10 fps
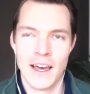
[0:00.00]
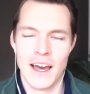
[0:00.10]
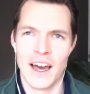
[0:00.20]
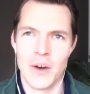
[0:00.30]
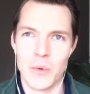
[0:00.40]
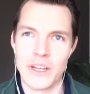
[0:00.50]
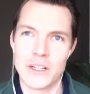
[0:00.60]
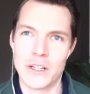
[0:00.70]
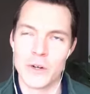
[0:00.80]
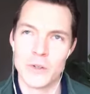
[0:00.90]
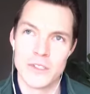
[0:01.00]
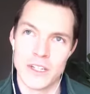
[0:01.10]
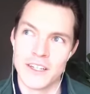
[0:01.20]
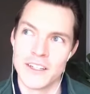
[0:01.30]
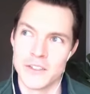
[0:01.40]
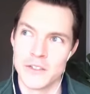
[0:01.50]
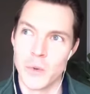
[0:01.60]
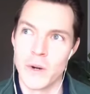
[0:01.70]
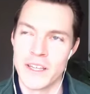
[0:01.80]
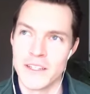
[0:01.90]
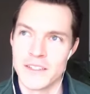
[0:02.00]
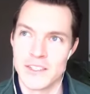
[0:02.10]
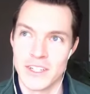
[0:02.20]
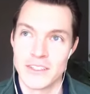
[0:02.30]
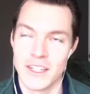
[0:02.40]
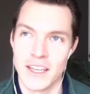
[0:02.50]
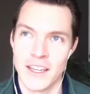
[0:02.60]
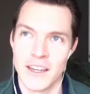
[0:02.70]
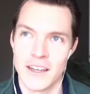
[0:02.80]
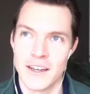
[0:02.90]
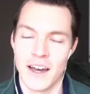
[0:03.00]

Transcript: uh, we closed in 2016.